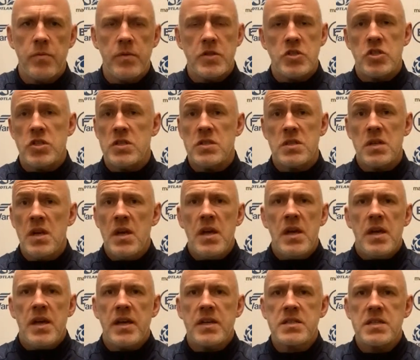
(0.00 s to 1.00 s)
which is
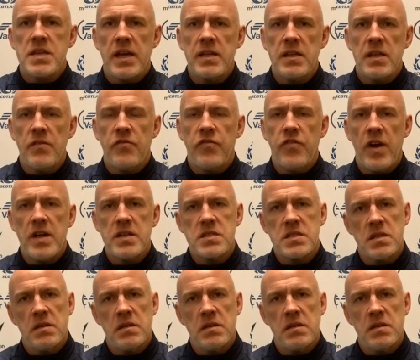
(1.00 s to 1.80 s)
exciting for us.